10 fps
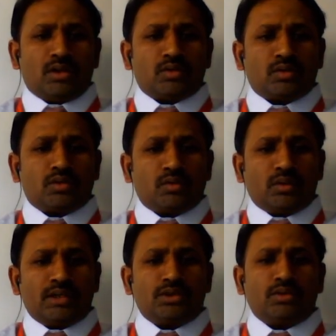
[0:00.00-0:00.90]
so
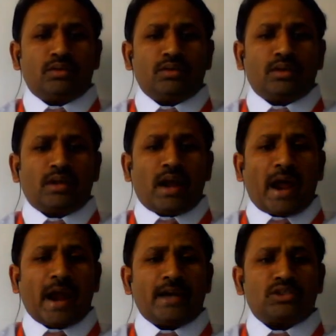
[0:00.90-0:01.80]
students should
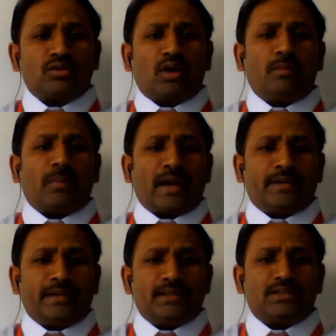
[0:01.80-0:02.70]
hands-on
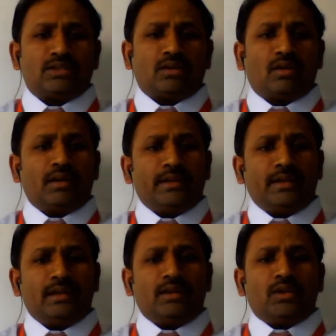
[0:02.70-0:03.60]
practice on
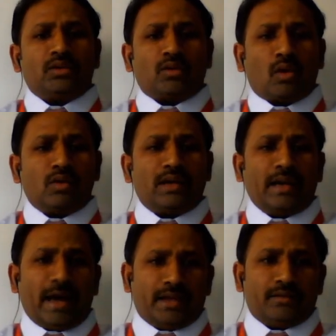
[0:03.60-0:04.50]
the throughout
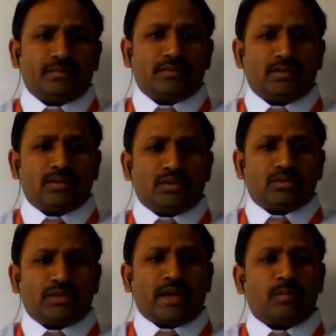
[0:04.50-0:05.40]
life.
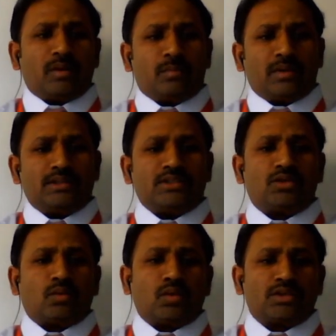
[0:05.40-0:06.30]
So that purpose these
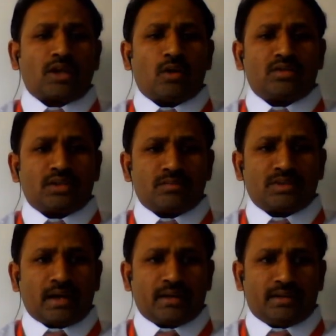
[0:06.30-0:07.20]
course outcomes
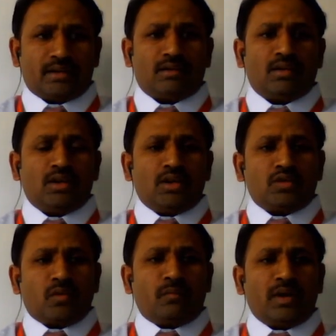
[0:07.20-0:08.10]
are there.
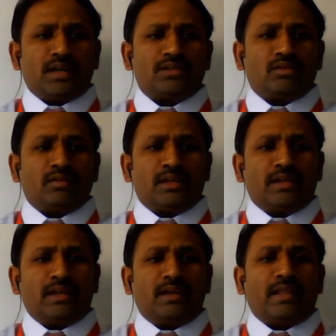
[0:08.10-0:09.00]
So first,
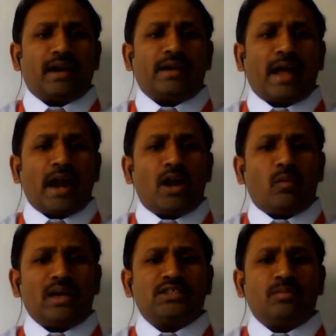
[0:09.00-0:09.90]
clear that
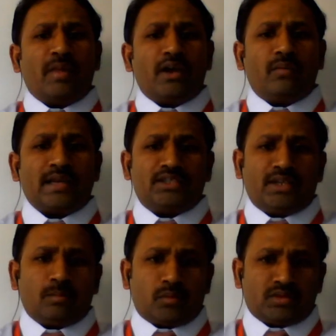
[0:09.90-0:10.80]
advanced
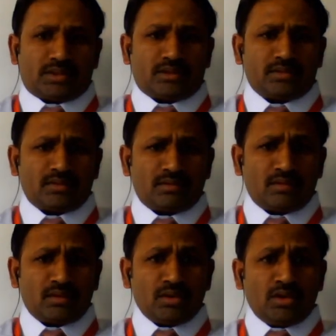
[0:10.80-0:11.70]
manufacturing process.
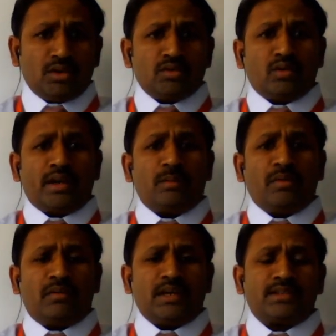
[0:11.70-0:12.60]
Let me
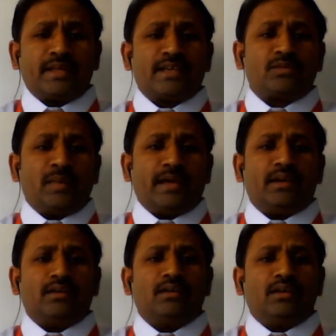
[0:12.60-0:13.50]
first
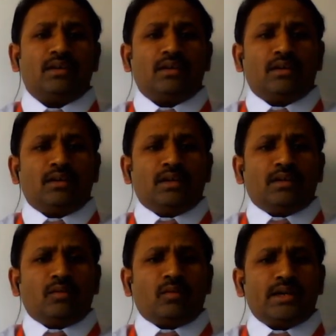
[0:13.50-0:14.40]
explain
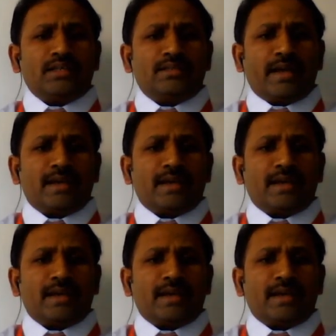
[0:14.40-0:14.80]
what is the